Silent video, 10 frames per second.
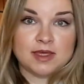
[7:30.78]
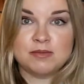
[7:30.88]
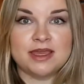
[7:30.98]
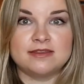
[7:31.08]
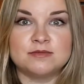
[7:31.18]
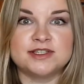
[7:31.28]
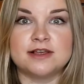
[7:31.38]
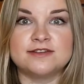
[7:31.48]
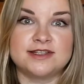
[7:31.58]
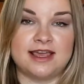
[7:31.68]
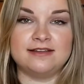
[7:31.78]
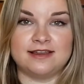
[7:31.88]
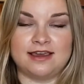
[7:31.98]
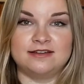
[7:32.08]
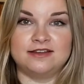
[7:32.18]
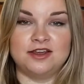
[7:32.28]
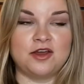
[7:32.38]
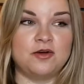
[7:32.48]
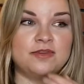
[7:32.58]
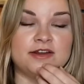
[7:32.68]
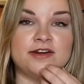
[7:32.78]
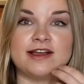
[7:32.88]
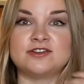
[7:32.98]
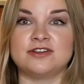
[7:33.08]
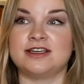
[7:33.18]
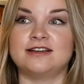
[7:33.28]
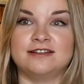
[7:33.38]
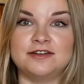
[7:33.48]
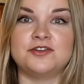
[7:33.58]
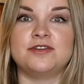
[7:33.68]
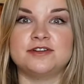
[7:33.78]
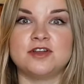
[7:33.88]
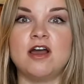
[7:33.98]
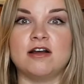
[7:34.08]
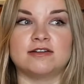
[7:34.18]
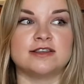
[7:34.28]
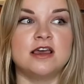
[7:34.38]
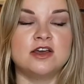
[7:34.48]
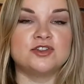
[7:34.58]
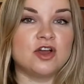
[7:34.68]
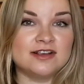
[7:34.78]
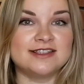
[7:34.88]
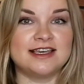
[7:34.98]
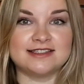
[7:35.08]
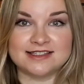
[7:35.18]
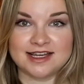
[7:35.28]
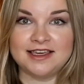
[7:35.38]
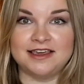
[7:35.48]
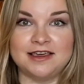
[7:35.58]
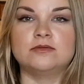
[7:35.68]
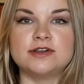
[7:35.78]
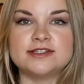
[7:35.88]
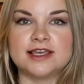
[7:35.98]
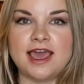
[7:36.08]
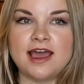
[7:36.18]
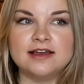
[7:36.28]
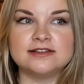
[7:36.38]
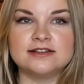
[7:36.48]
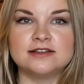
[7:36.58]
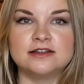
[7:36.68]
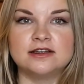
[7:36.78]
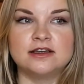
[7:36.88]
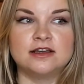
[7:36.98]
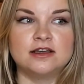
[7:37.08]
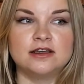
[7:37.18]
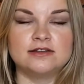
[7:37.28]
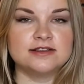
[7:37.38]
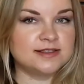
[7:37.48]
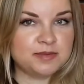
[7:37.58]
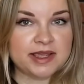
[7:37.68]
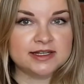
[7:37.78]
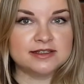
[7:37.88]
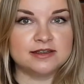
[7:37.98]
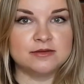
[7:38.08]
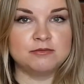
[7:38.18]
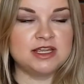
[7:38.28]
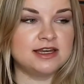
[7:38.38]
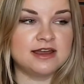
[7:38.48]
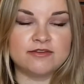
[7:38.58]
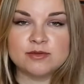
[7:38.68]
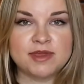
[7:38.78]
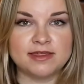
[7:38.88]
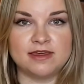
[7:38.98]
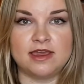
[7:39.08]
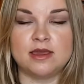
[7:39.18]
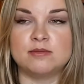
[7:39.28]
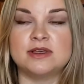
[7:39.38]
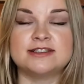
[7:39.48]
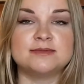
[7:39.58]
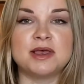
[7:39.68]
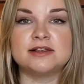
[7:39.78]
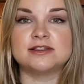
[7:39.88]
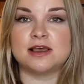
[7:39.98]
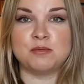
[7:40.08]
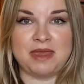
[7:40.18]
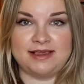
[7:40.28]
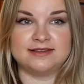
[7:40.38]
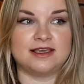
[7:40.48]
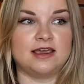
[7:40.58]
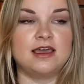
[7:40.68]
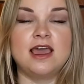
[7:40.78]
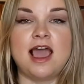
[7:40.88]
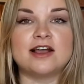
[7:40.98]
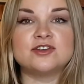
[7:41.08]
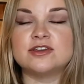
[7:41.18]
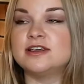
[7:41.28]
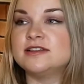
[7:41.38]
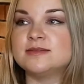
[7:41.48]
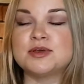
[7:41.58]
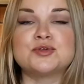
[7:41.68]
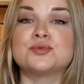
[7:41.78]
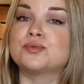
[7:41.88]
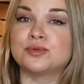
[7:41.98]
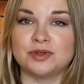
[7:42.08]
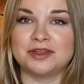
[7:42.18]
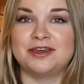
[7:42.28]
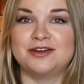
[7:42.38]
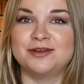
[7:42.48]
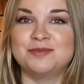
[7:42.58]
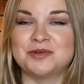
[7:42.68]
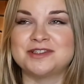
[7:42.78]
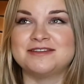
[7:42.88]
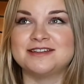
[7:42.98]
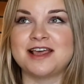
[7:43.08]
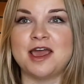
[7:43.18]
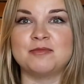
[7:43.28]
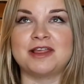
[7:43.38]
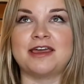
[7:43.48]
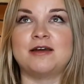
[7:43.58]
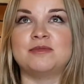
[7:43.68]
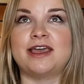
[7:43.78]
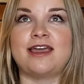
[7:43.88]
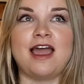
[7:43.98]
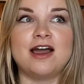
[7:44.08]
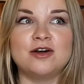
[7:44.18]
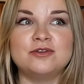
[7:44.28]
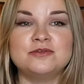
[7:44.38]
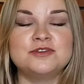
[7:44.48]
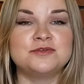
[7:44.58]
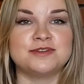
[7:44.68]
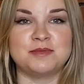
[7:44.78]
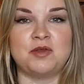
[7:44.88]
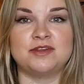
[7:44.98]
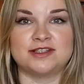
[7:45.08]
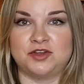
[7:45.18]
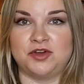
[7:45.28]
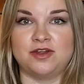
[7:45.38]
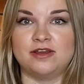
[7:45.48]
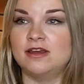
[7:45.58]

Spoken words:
bathe themselves daily. You know, they're actually cleaner than dogs. Dogs get stinky, whereas a cat, despite me never bathing him, smells amazing. Actually, he smells really good most of the time. Like, I'm like, how do you smell this good?